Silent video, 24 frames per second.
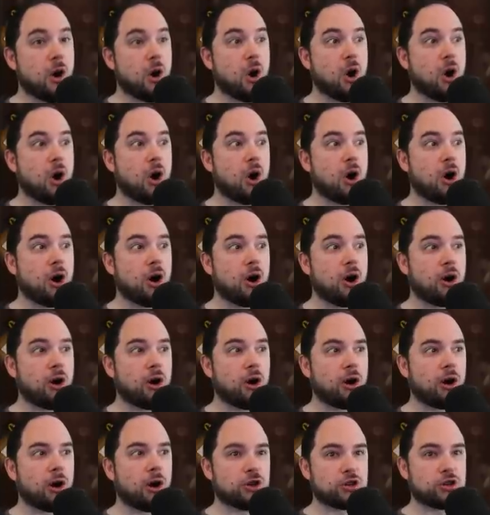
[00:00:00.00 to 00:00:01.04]

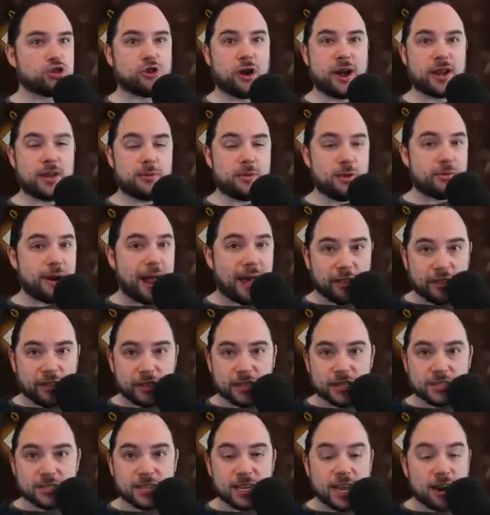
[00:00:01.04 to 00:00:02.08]
are trying to be rally
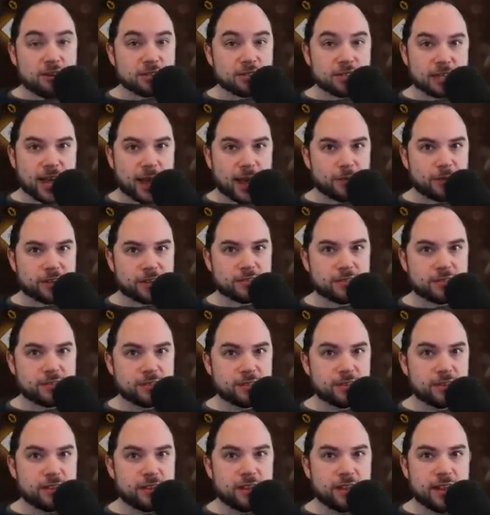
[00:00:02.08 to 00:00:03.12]
leads and garrison
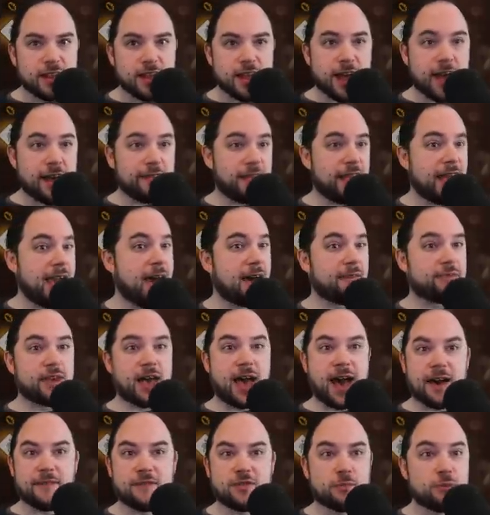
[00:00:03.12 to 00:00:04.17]
captains. And they have to
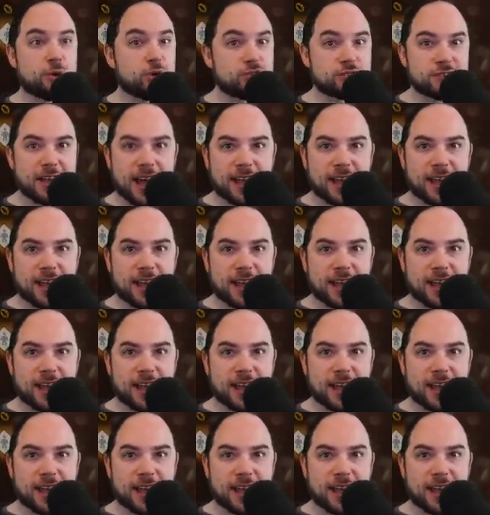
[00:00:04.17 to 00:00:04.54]
have the most